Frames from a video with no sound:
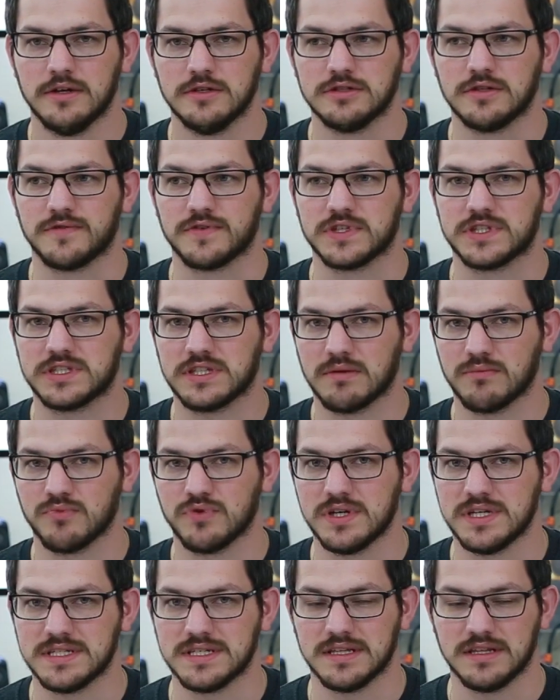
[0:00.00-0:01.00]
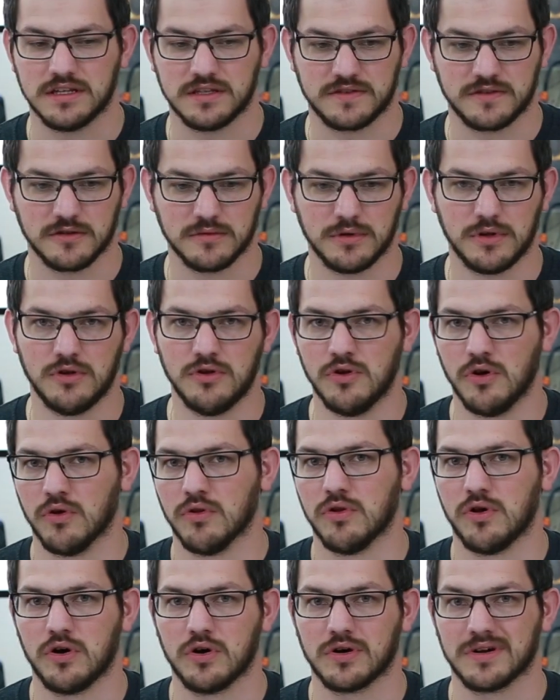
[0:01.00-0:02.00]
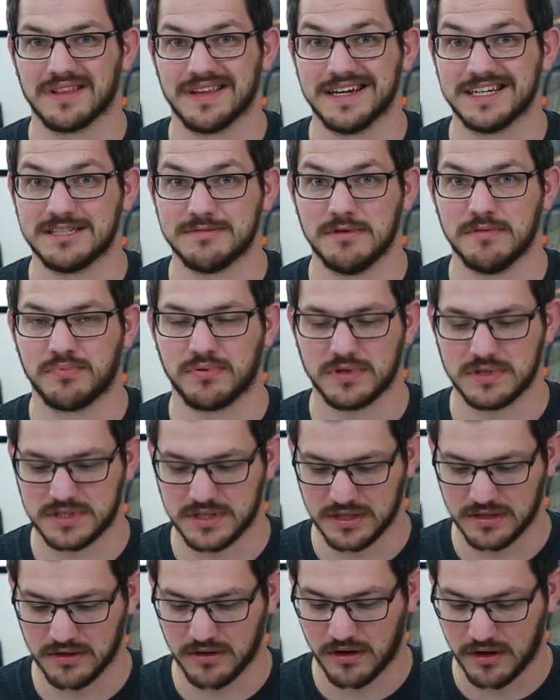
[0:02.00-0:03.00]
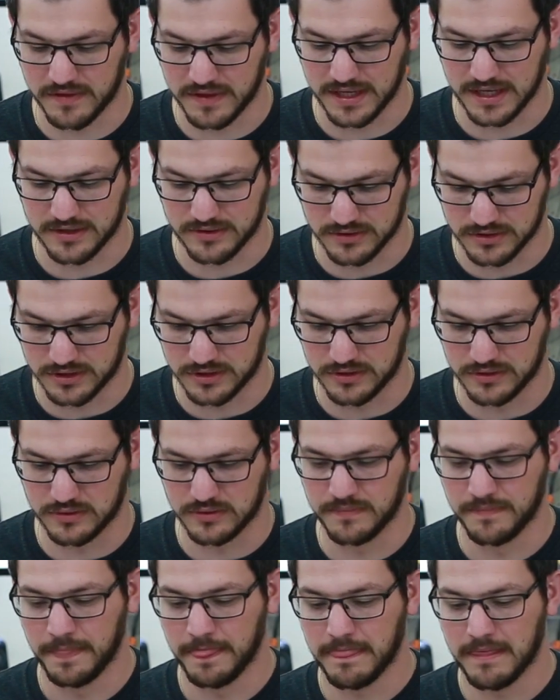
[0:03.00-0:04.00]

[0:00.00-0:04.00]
So for some reason, this filament no longer liked to be printed on the Ender 2.